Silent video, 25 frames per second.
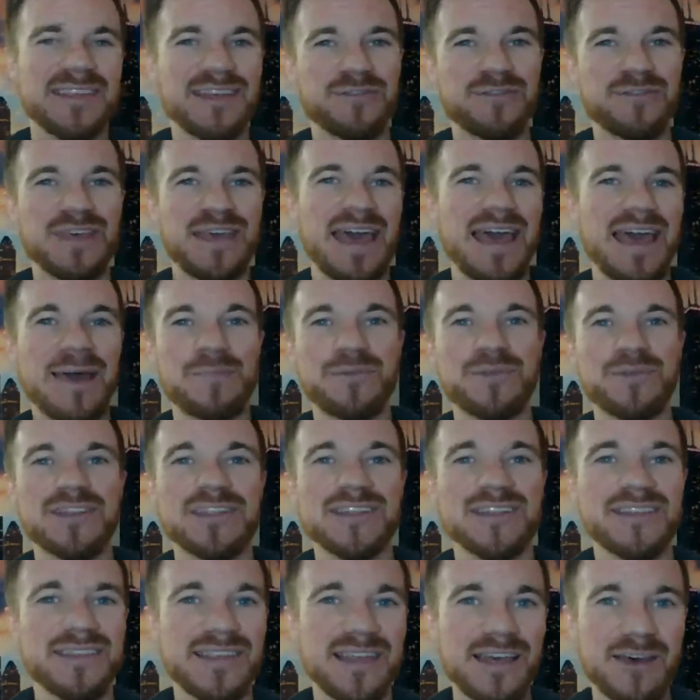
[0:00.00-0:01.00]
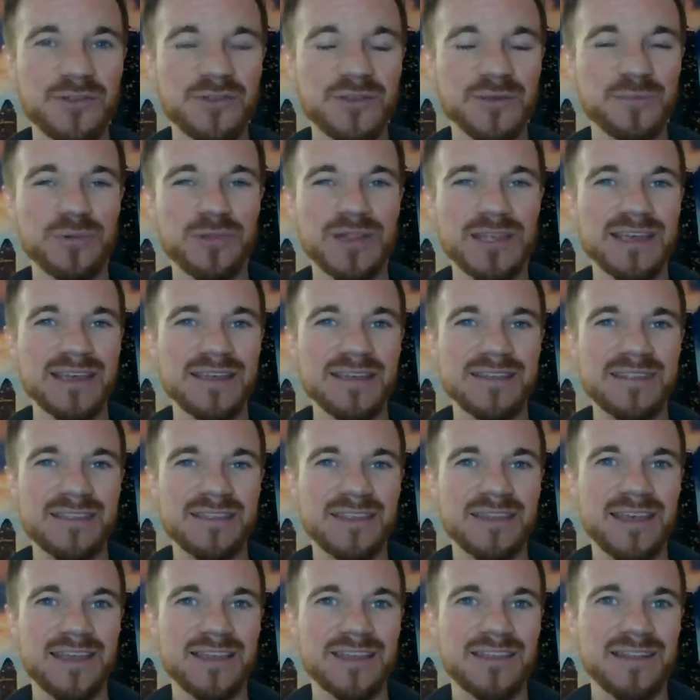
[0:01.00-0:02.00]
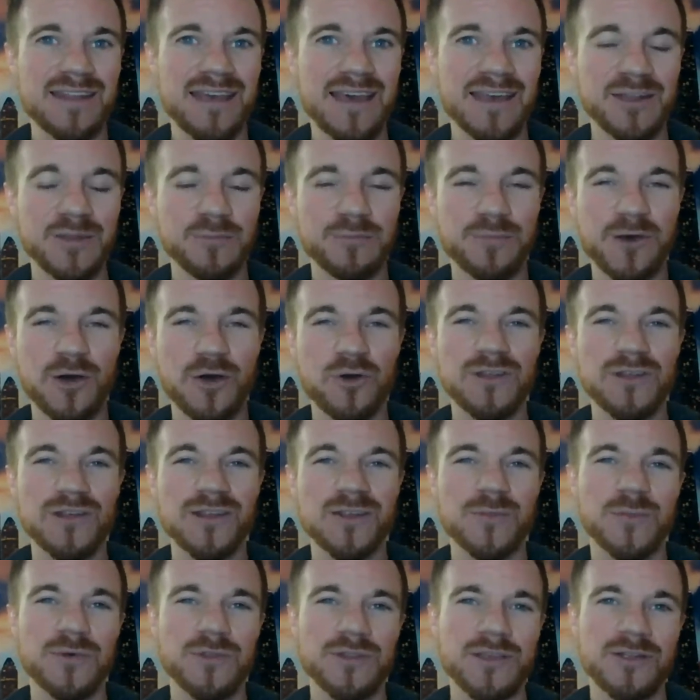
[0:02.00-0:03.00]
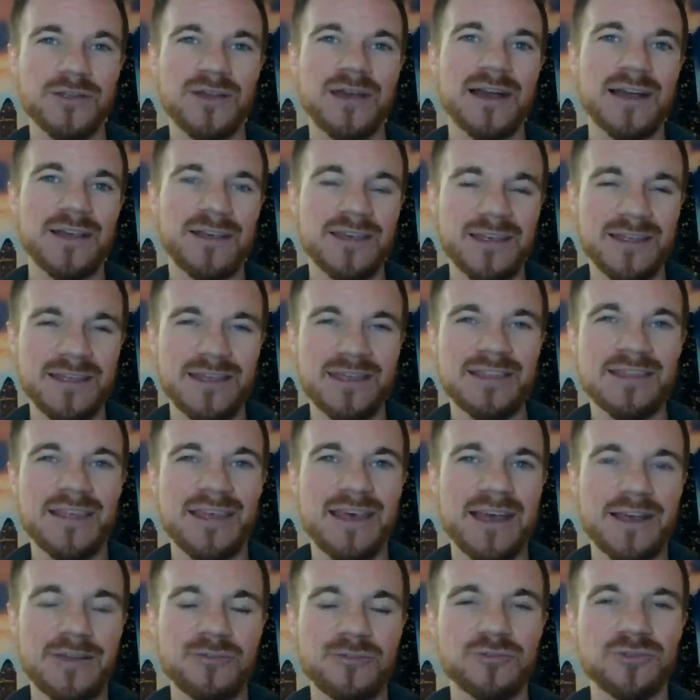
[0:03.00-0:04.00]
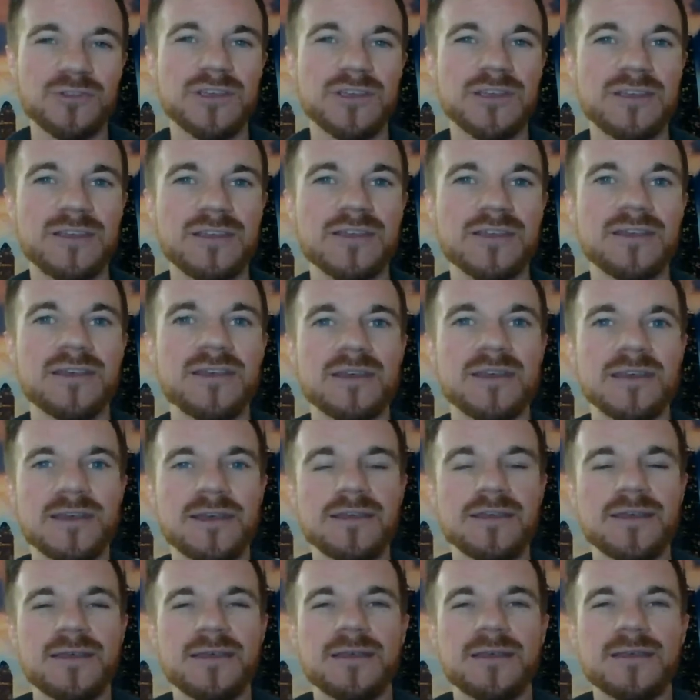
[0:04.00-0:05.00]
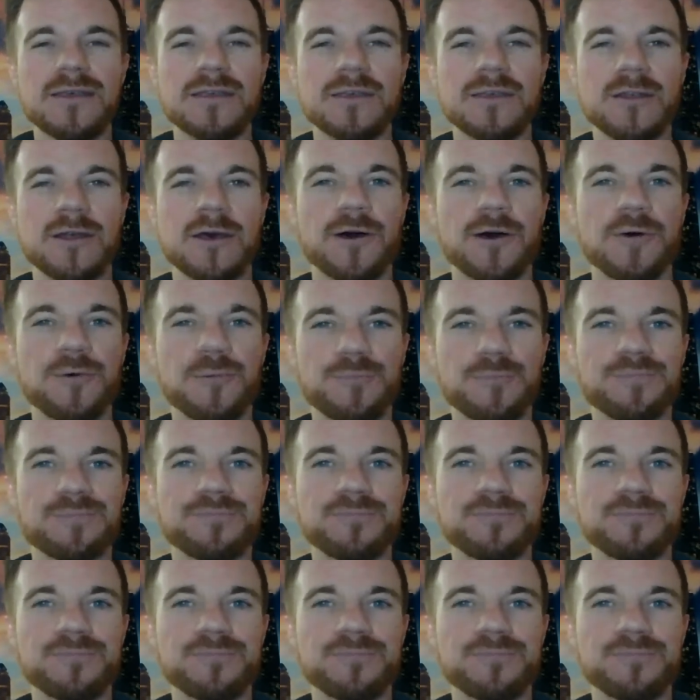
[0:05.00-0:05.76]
they happen to sell the place, then that's an added bonus. But it's actually, a